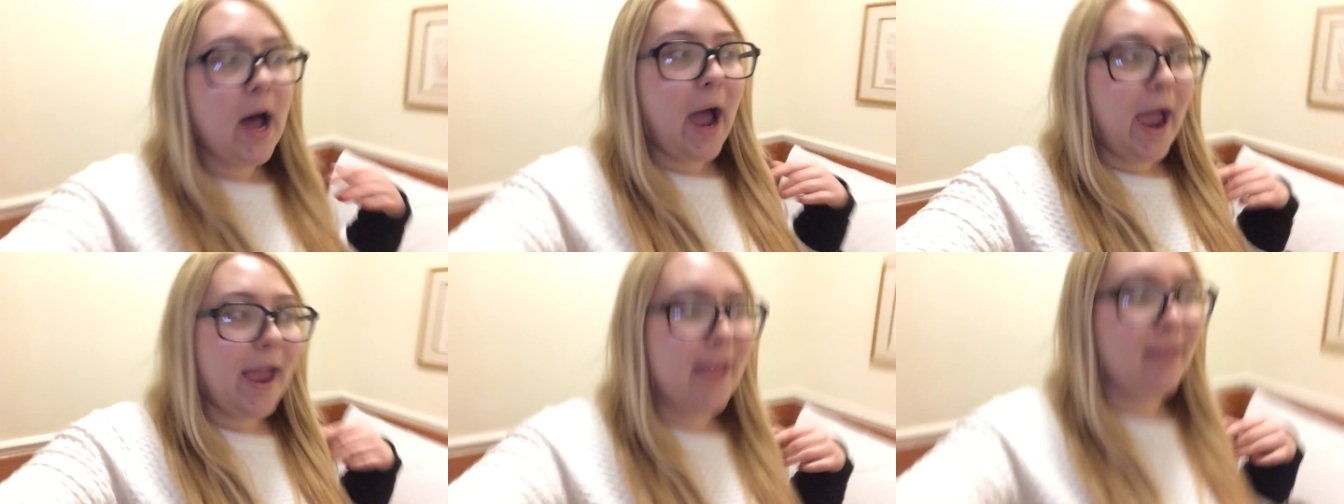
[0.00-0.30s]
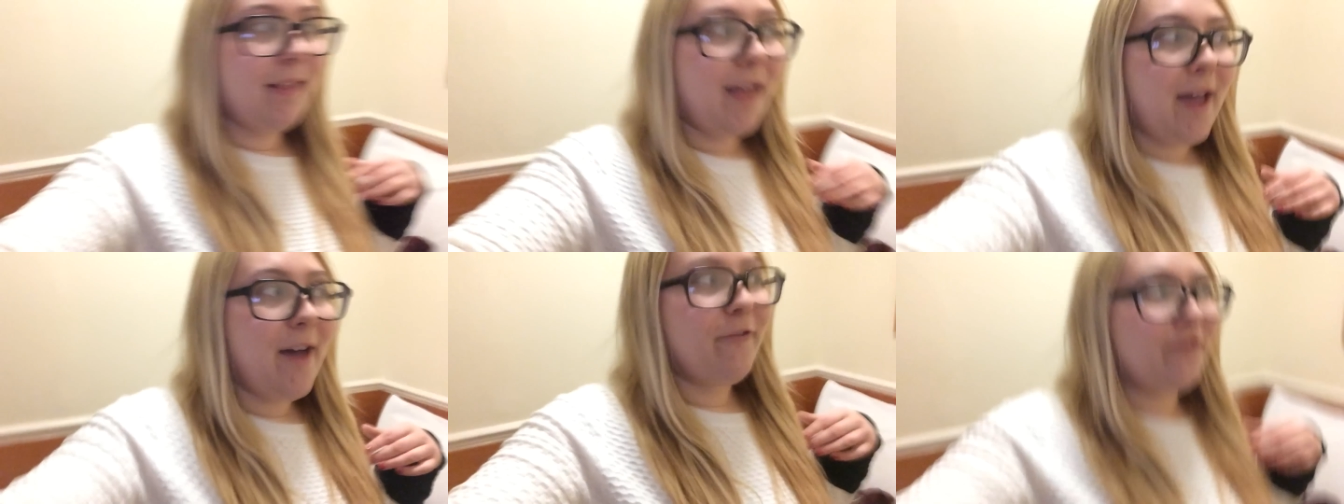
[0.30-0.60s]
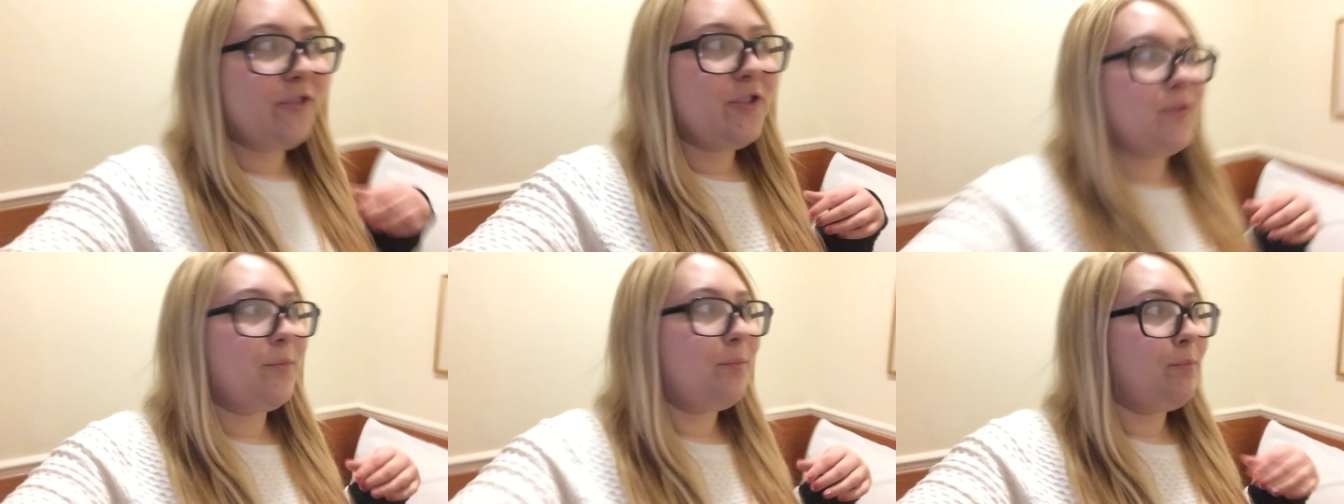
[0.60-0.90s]
I
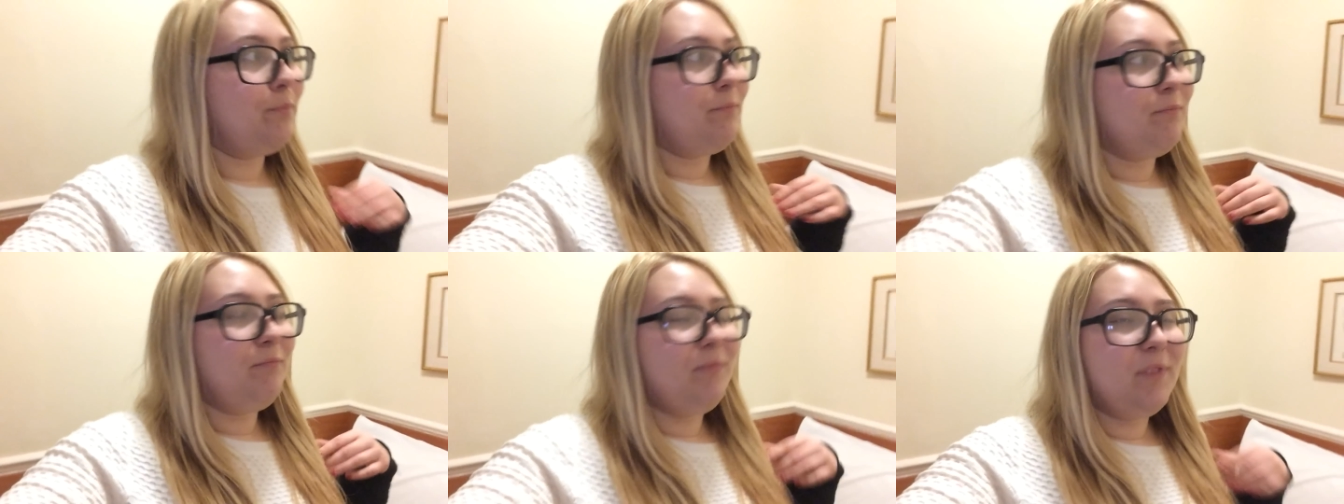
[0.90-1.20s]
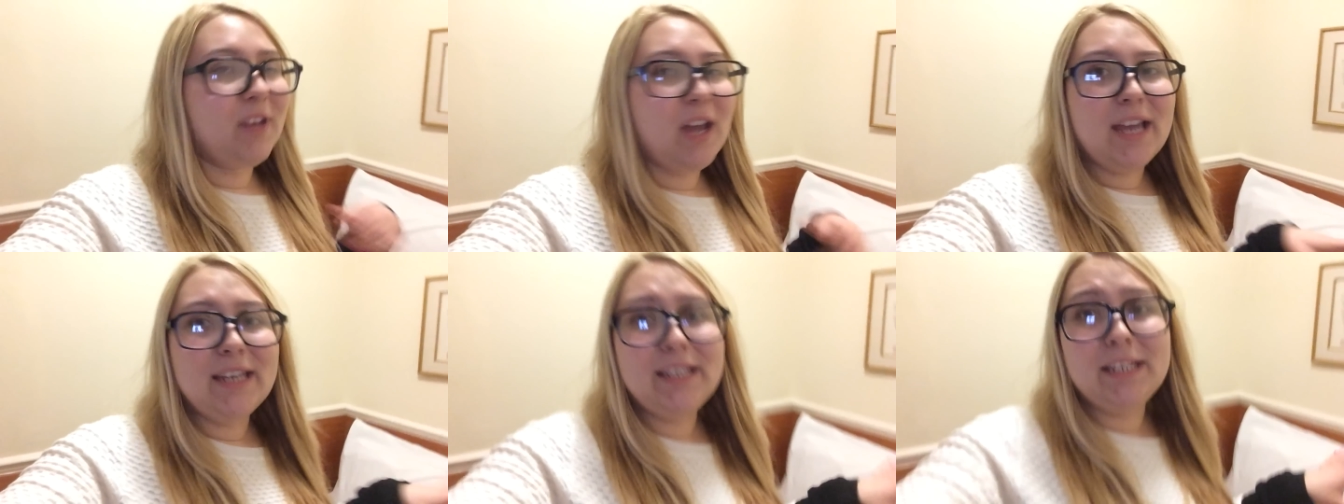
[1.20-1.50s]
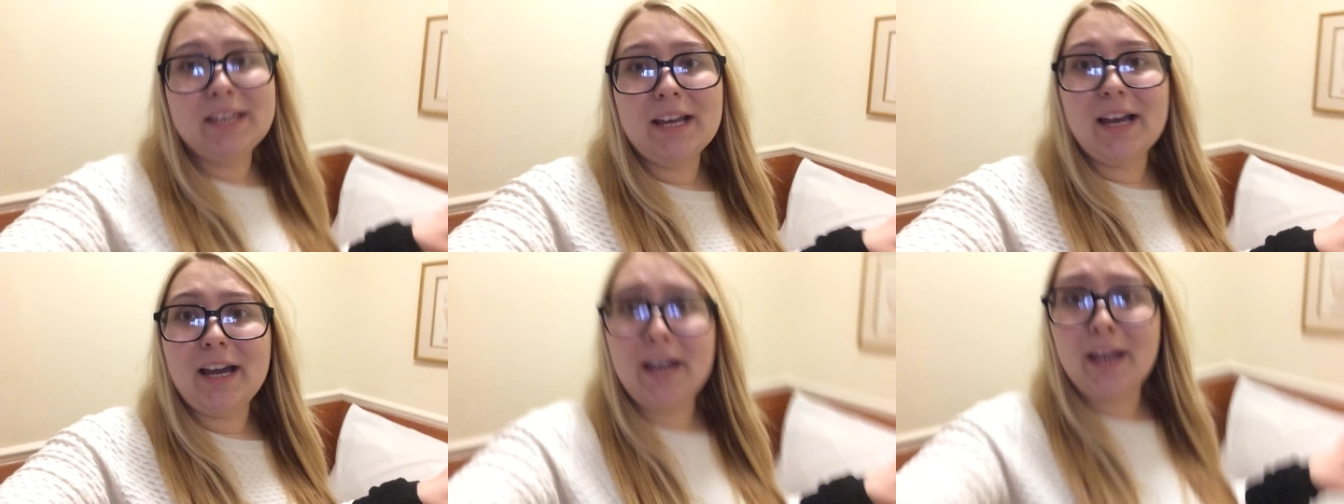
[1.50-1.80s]
left
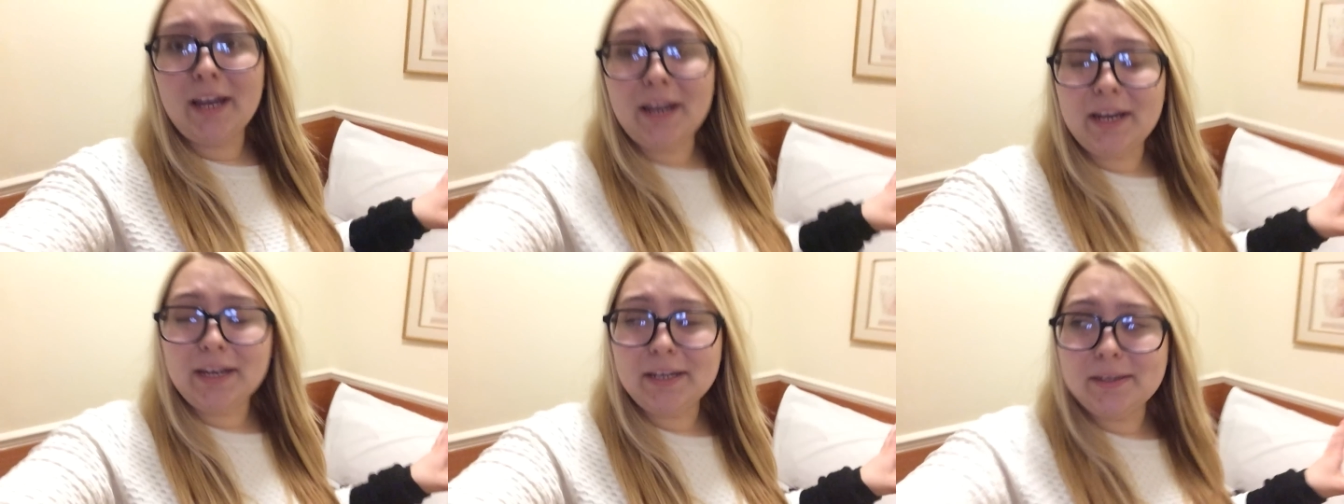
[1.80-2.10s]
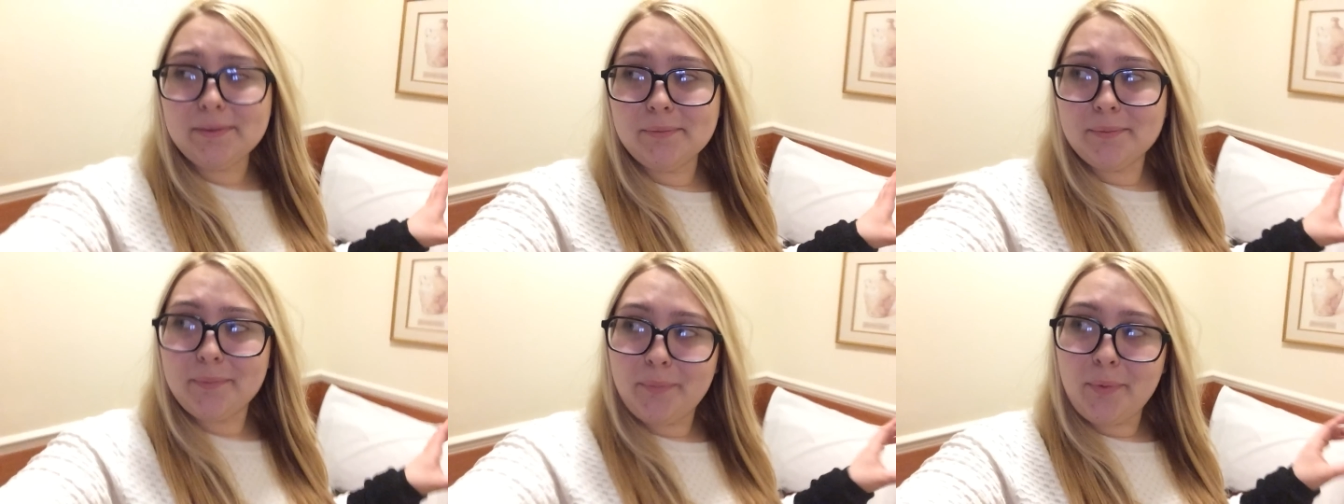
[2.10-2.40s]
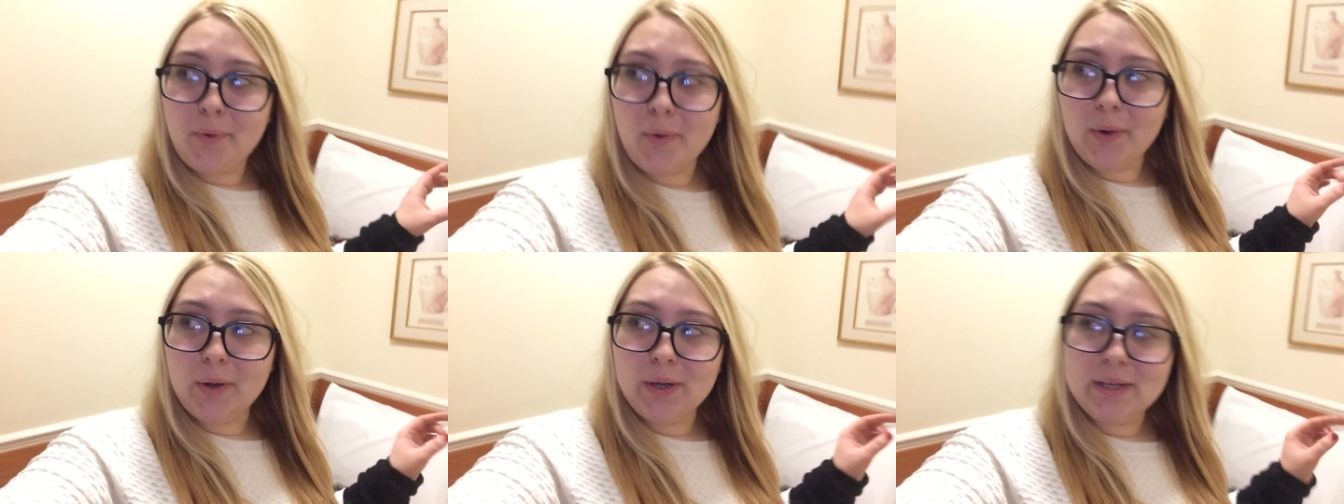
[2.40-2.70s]

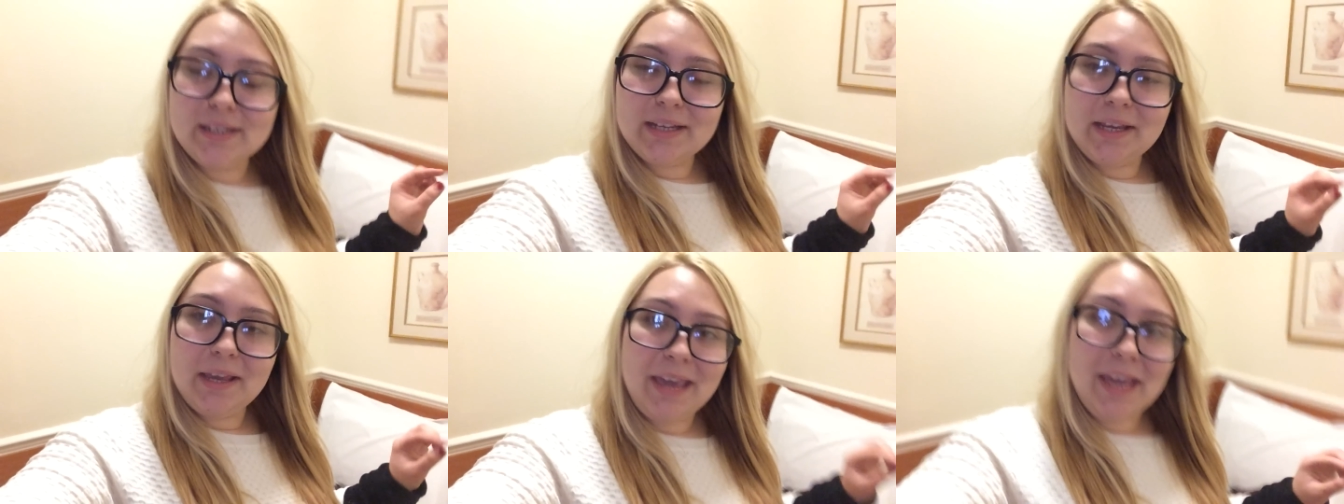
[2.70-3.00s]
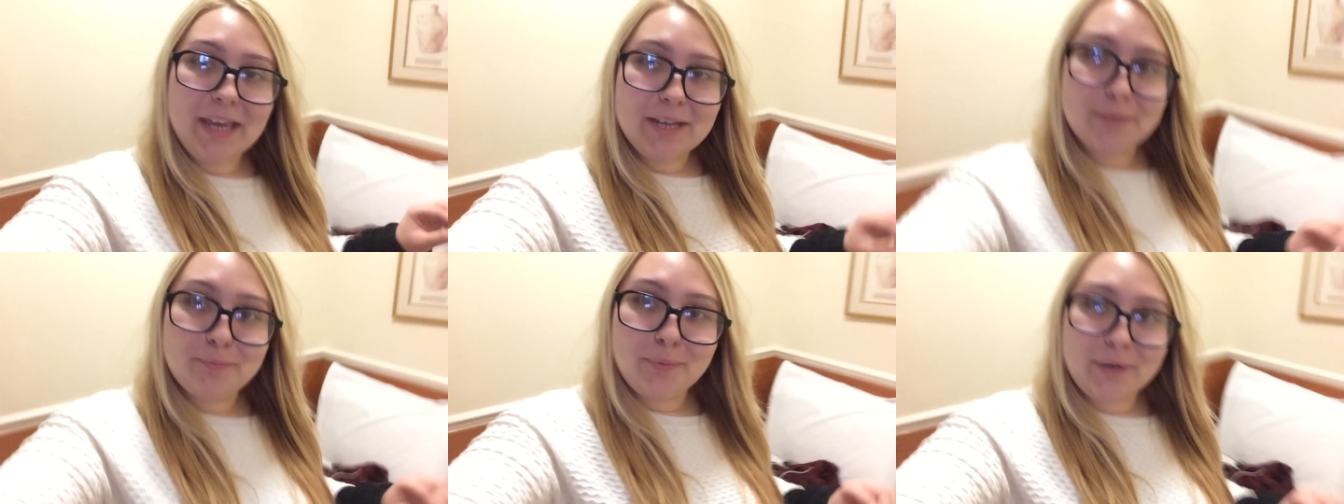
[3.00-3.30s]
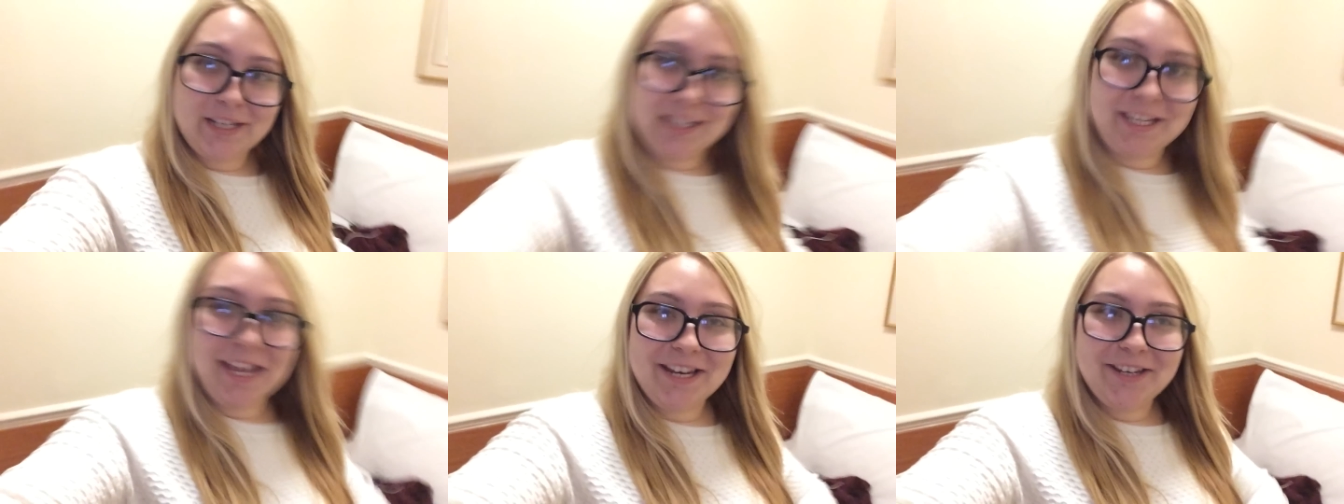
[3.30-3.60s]

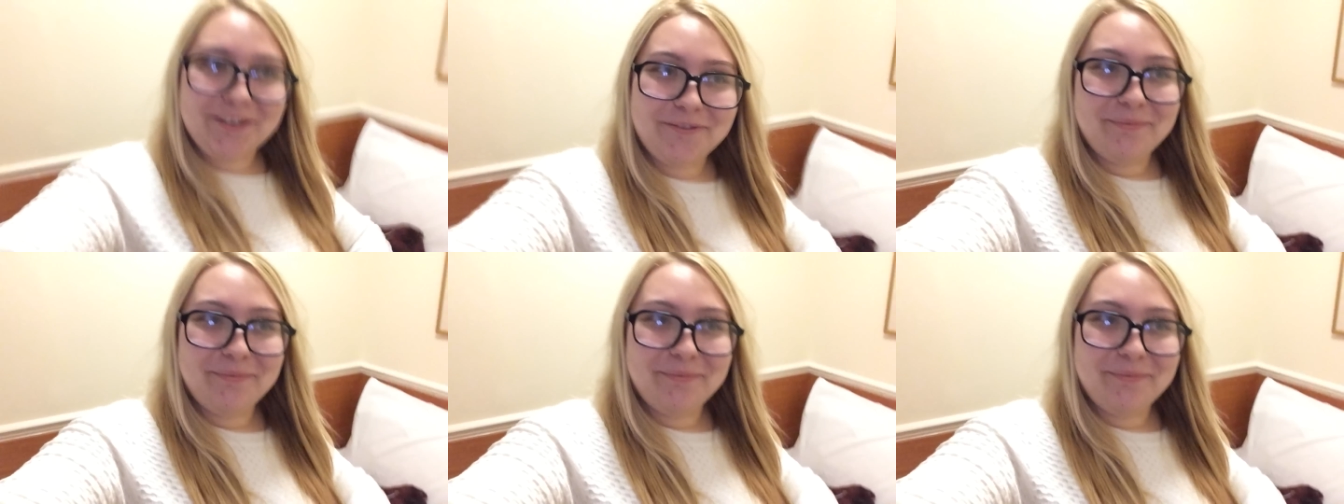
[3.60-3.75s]
99.8%